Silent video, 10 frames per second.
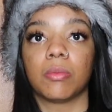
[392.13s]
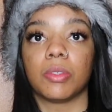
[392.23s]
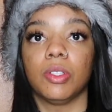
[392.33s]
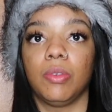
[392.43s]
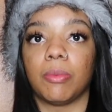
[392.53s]
We
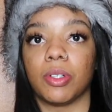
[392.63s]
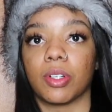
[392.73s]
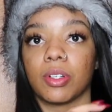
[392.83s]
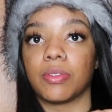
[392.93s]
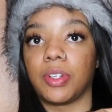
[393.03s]
do one more
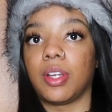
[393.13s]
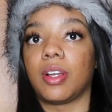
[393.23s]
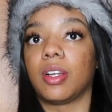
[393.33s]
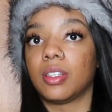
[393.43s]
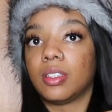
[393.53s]
curl for
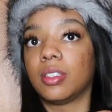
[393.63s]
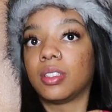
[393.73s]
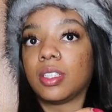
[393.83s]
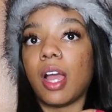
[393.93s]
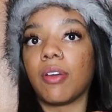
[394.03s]
y'all
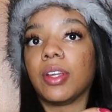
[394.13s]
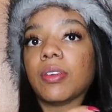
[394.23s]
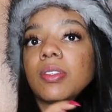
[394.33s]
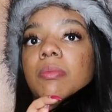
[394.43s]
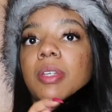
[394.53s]
down here
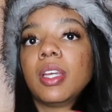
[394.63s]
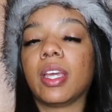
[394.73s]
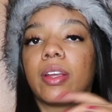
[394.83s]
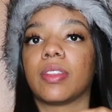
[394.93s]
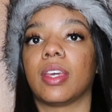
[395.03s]
on some
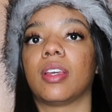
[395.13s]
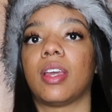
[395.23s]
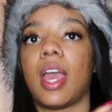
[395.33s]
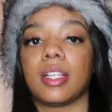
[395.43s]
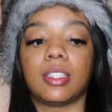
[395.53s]
hair that
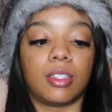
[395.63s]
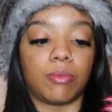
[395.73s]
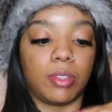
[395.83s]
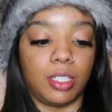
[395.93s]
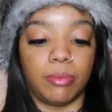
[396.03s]
hasn't
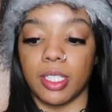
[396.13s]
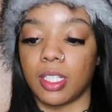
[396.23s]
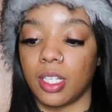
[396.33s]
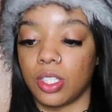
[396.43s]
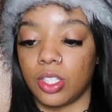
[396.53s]
really been
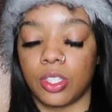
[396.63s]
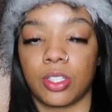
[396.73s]
touched.